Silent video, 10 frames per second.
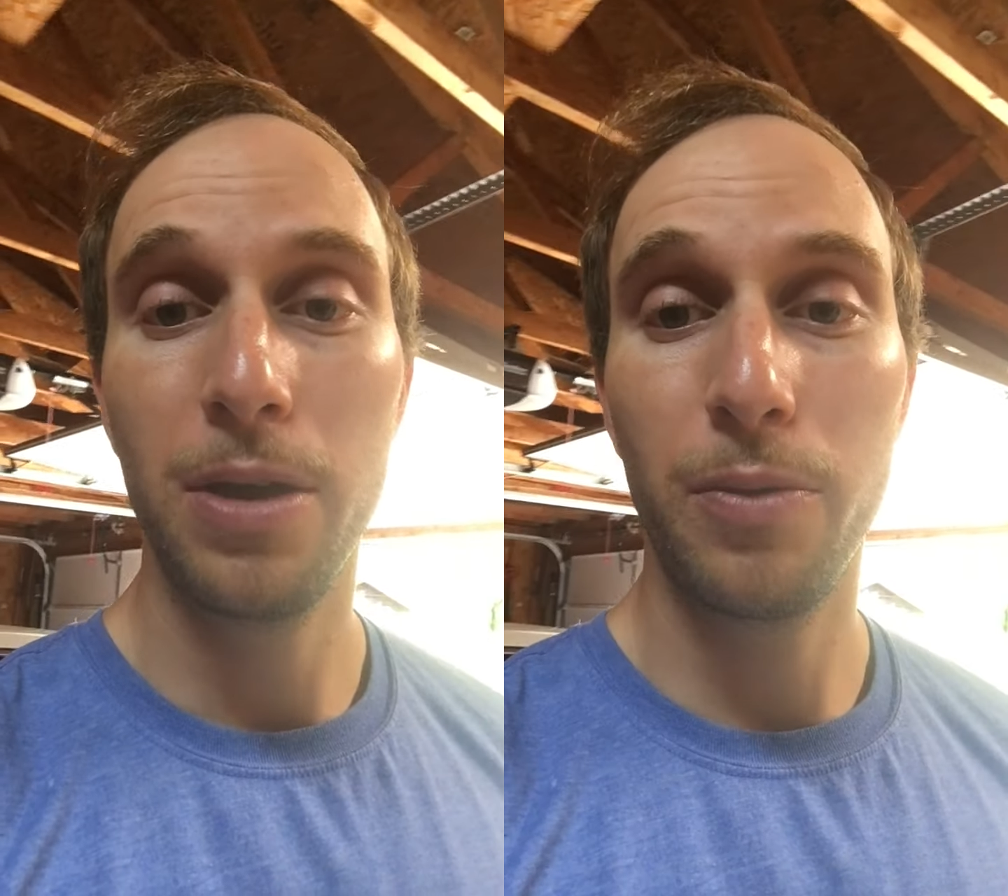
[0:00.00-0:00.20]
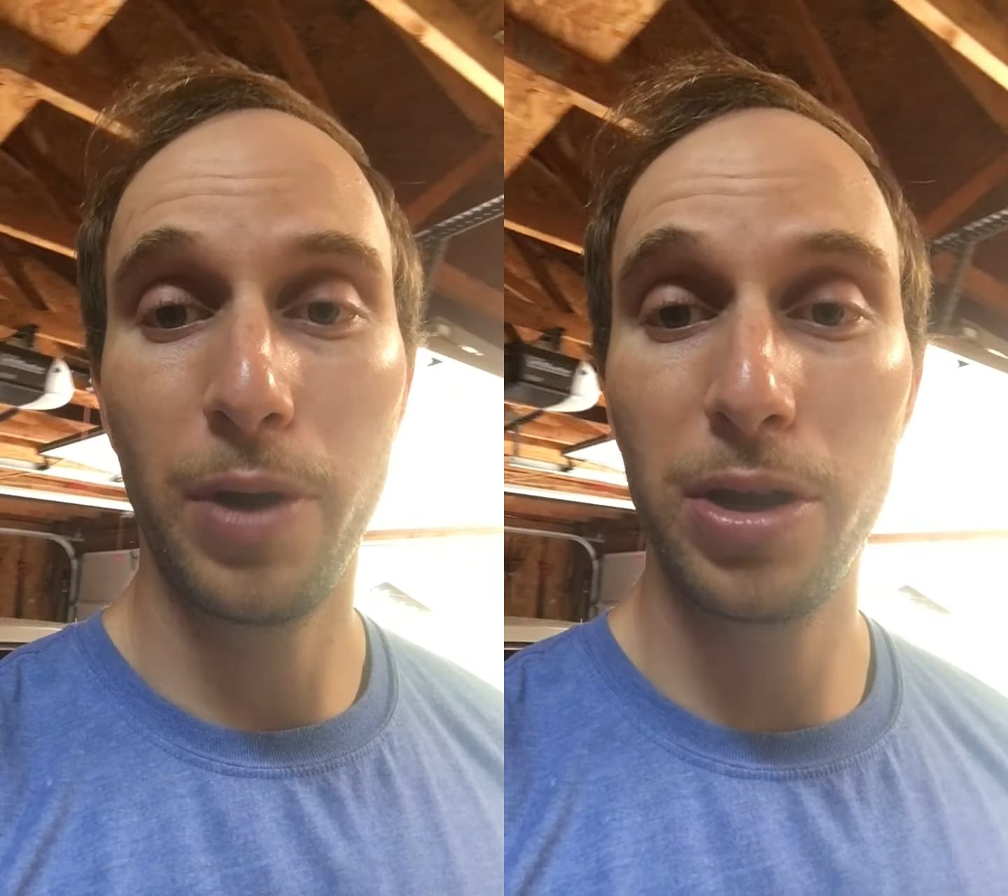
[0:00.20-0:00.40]

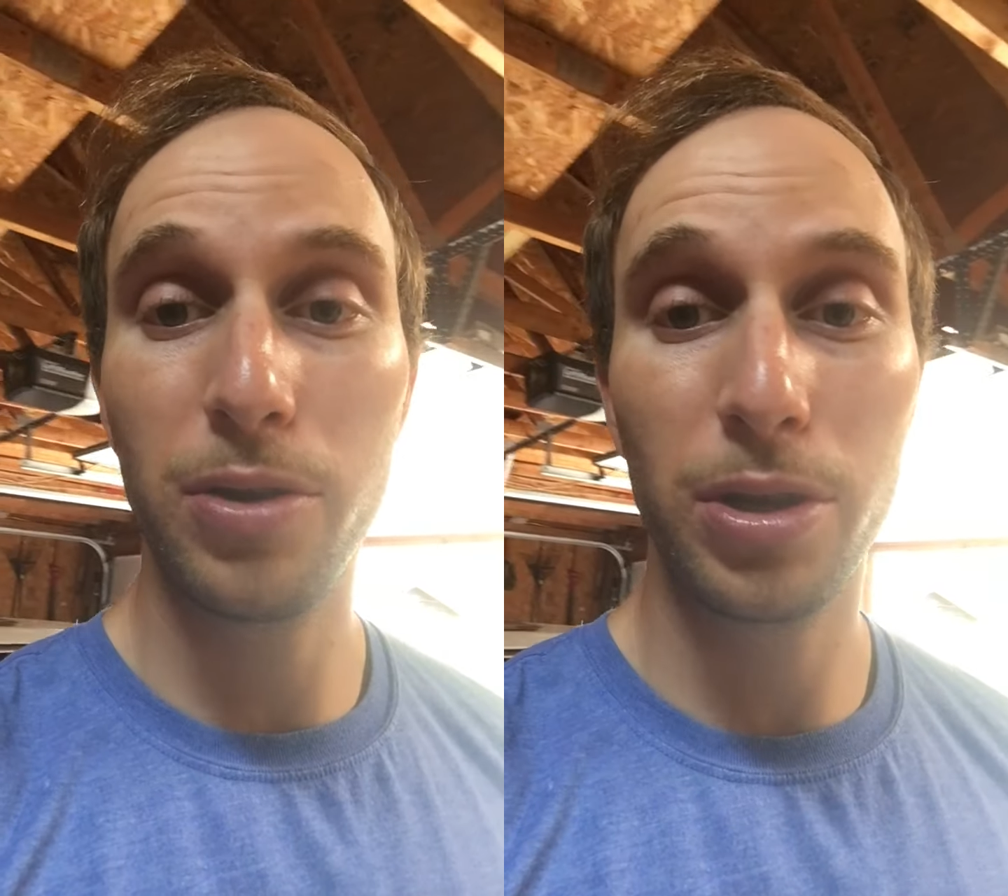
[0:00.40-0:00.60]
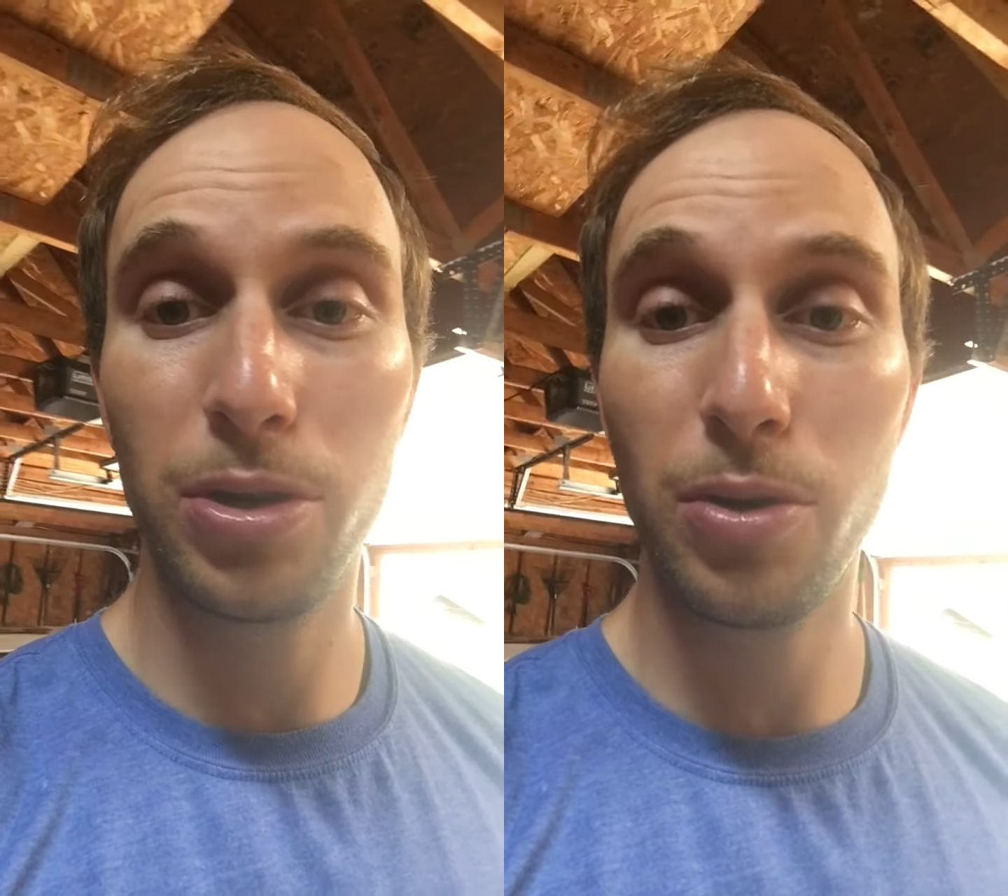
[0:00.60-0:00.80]
where you
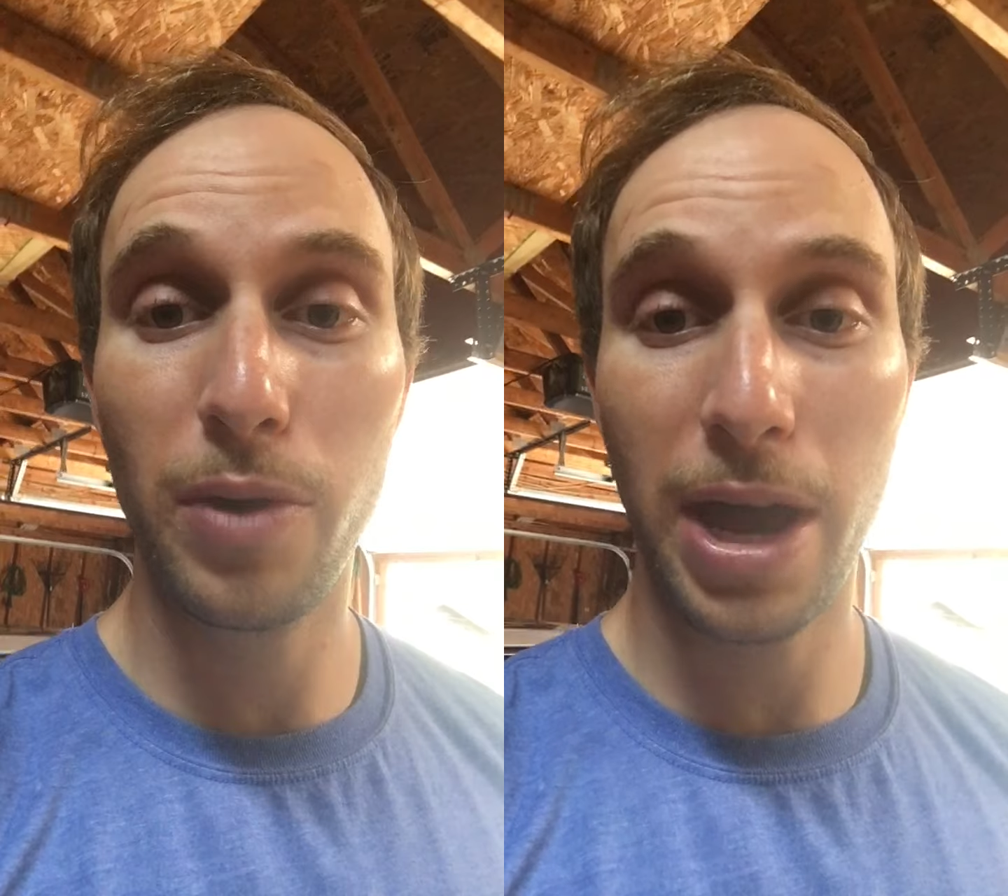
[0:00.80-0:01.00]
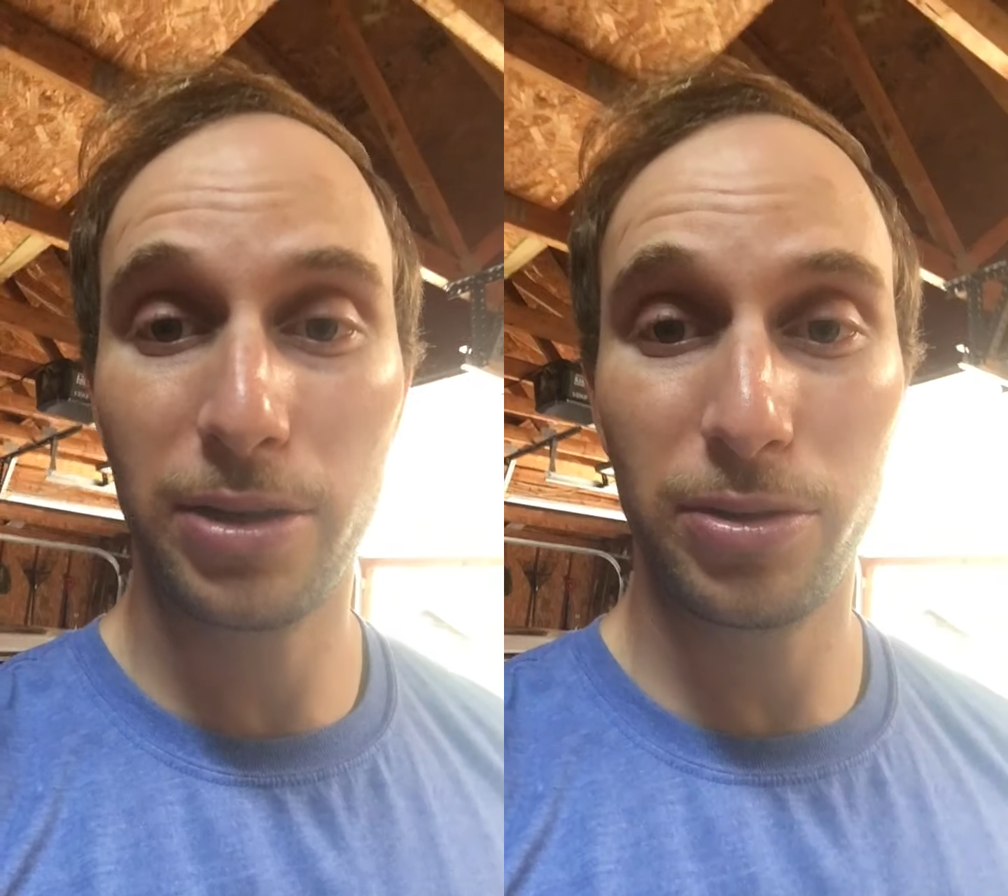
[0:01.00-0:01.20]
can do
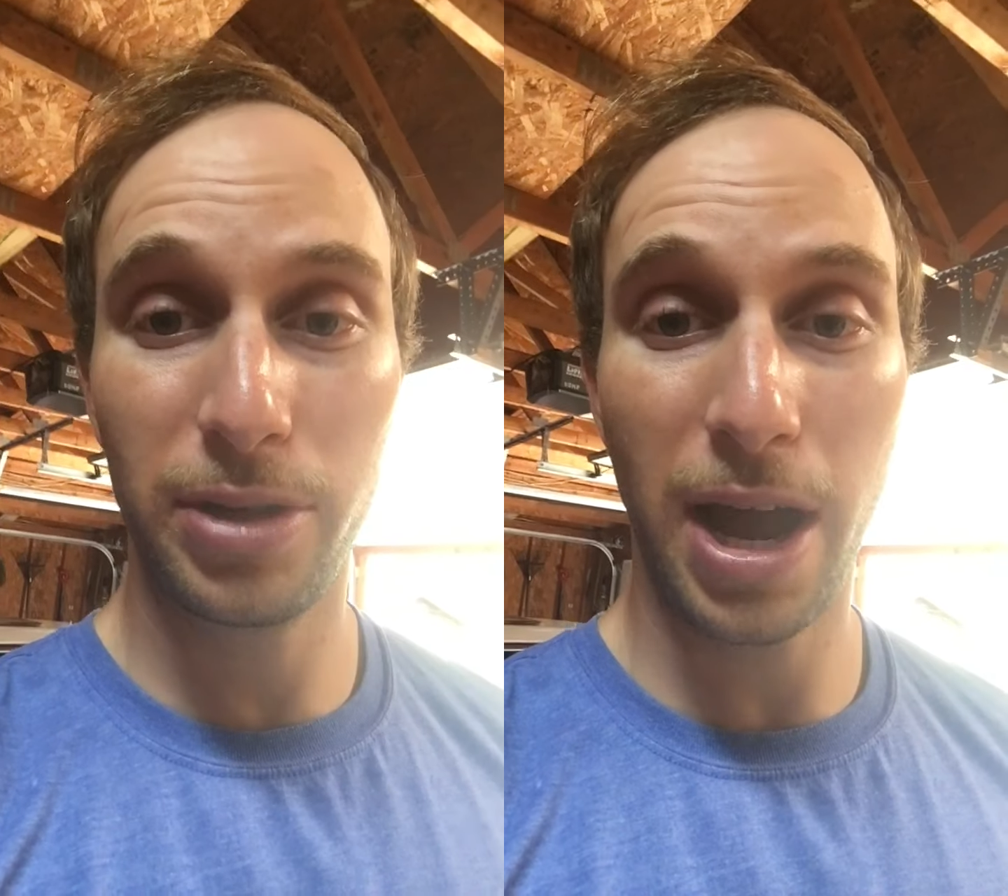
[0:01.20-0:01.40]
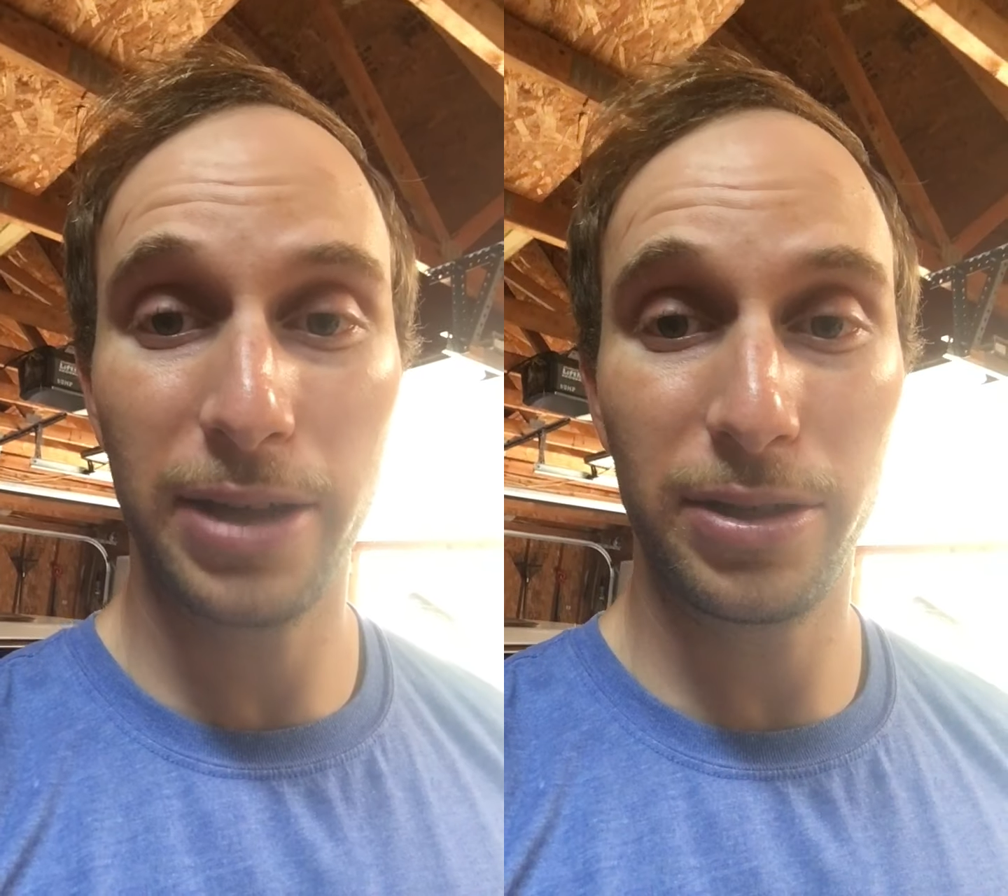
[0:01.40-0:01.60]

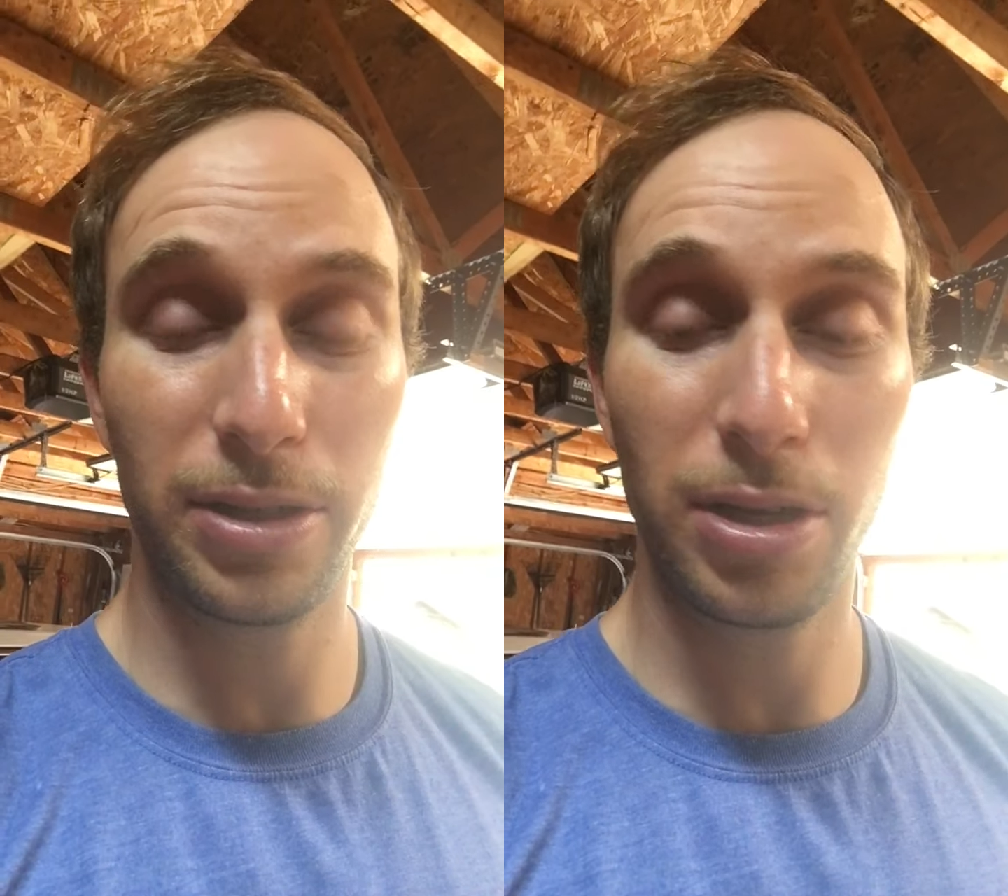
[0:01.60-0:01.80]
exercises.